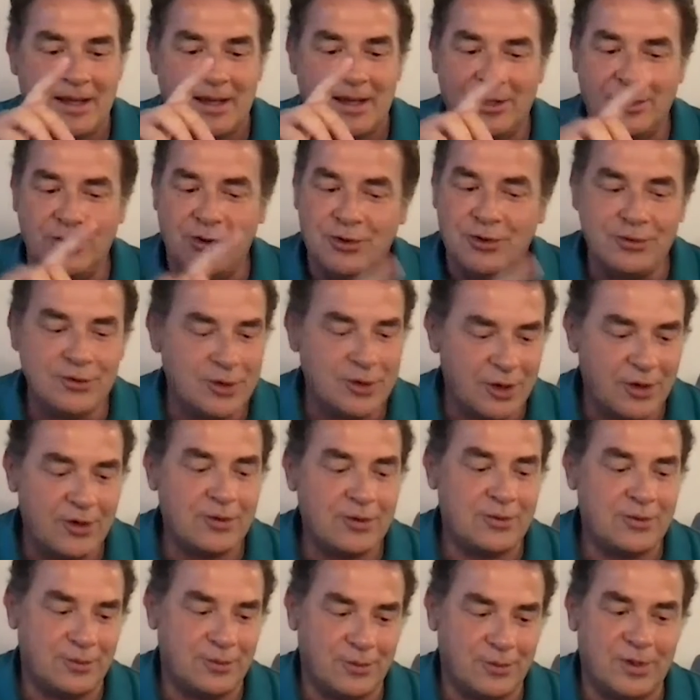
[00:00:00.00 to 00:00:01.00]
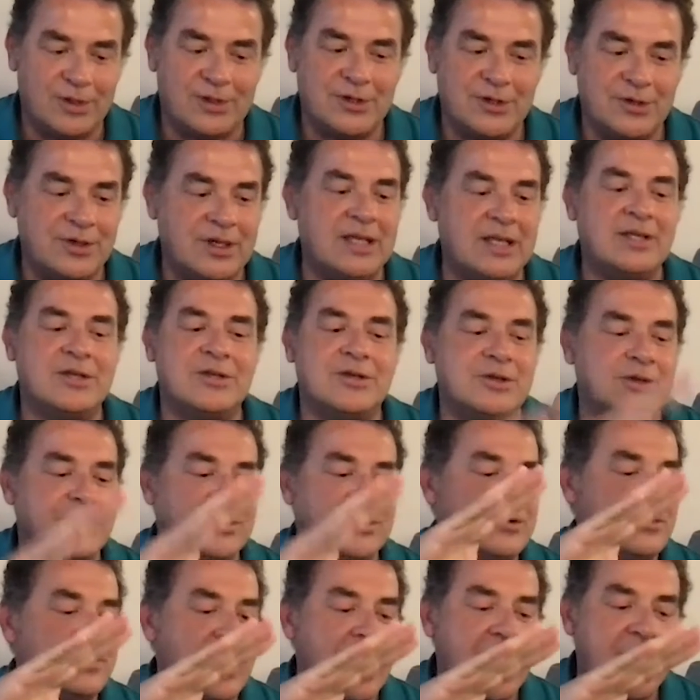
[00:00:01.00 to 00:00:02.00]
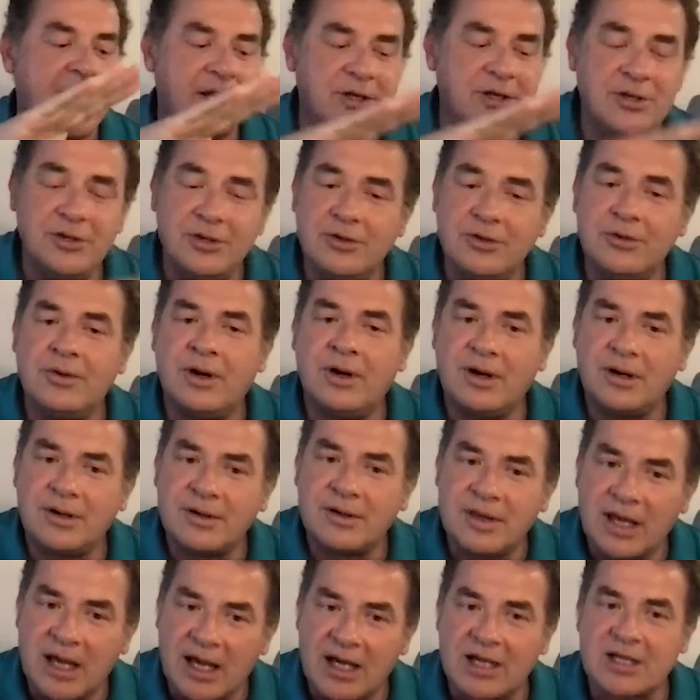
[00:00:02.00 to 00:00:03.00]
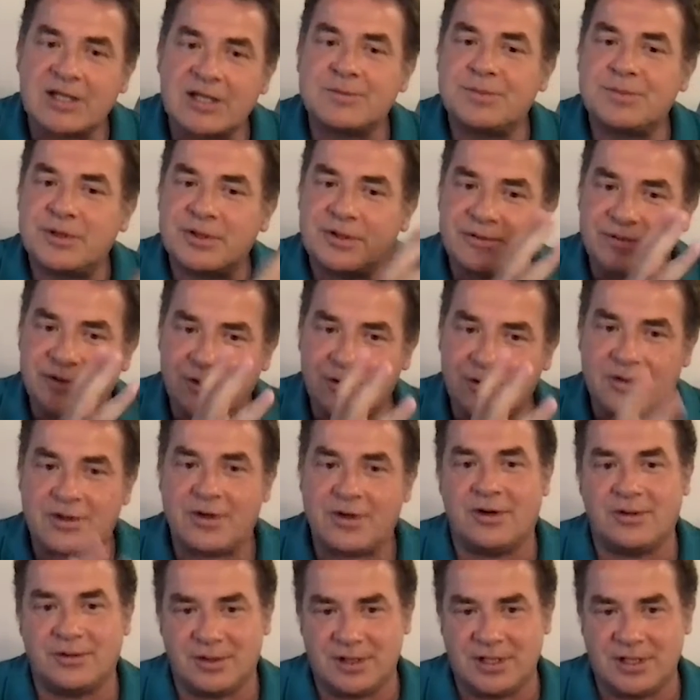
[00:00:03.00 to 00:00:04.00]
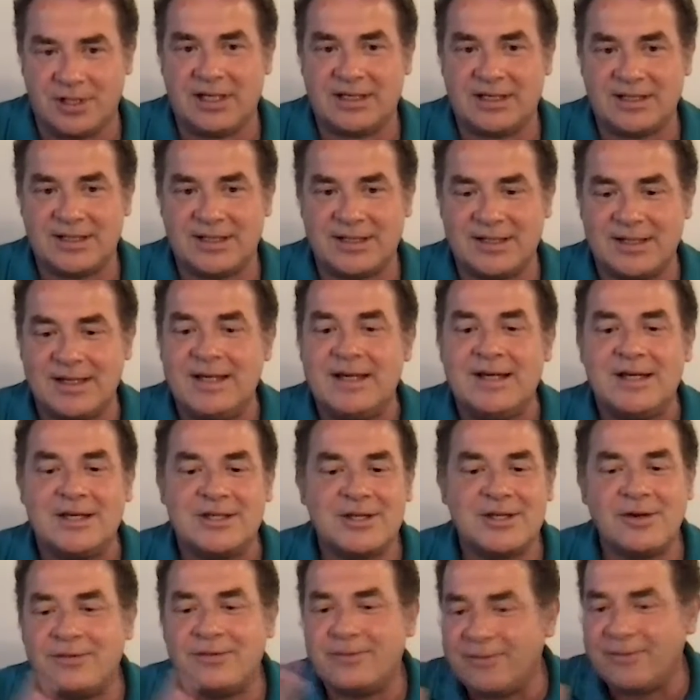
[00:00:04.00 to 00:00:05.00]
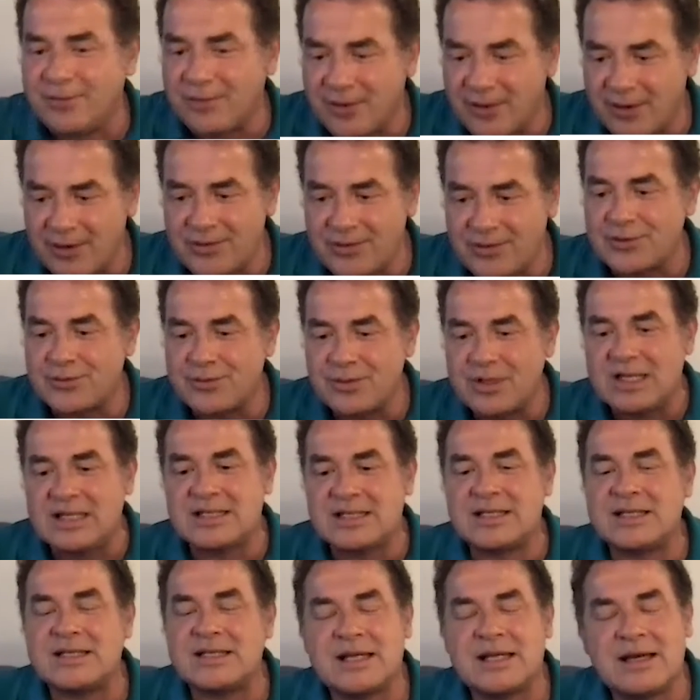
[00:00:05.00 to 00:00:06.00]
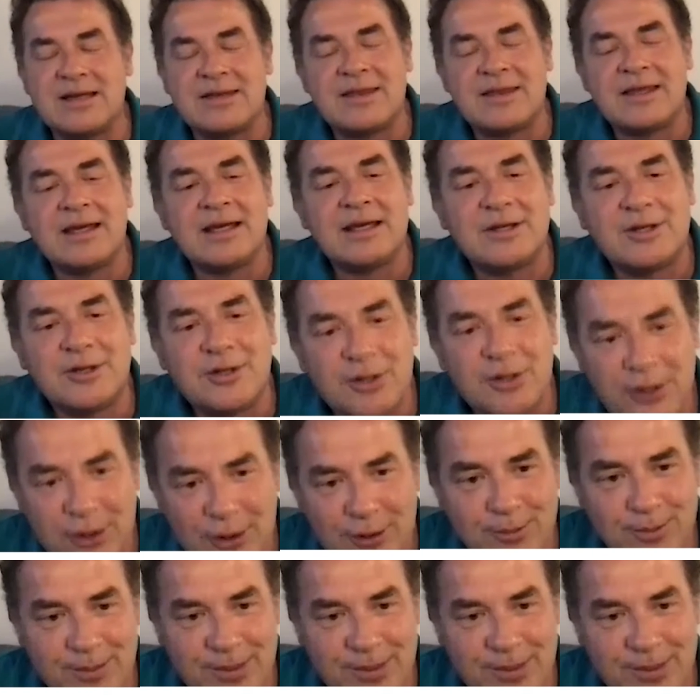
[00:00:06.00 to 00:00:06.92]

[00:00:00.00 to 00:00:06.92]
you know what you need to do, and you are the expert of your context. So for those reasons, I think it could